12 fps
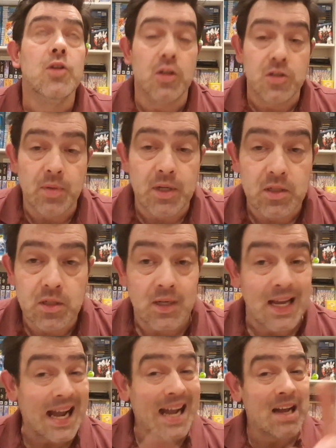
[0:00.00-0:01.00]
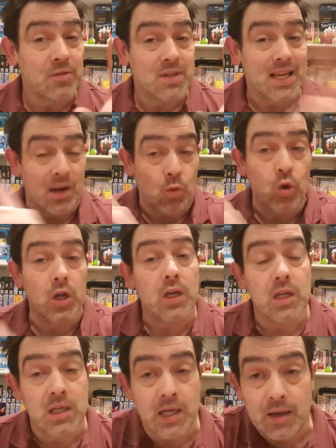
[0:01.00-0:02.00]
Not to mention, I have to get it
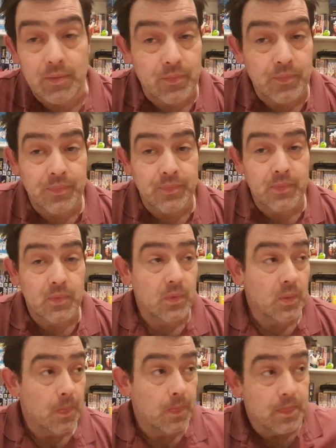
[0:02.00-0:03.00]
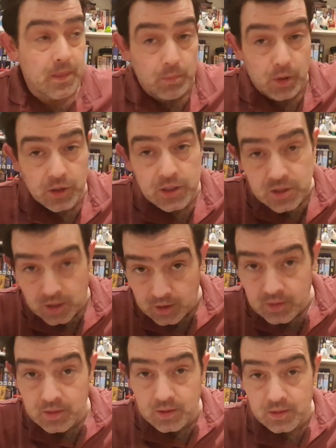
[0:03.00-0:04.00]
working yet. The
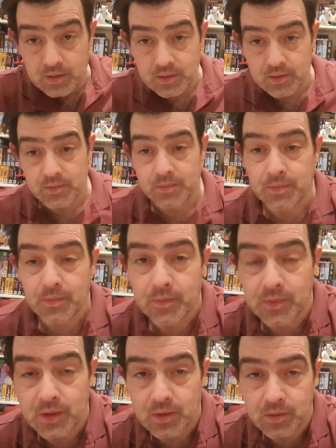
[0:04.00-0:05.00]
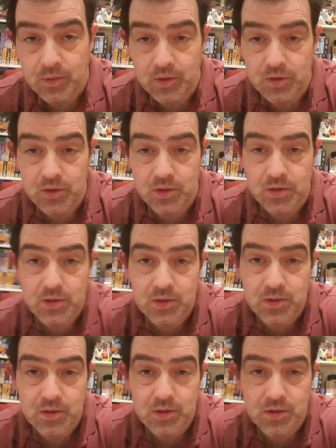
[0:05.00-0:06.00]
monitor, which is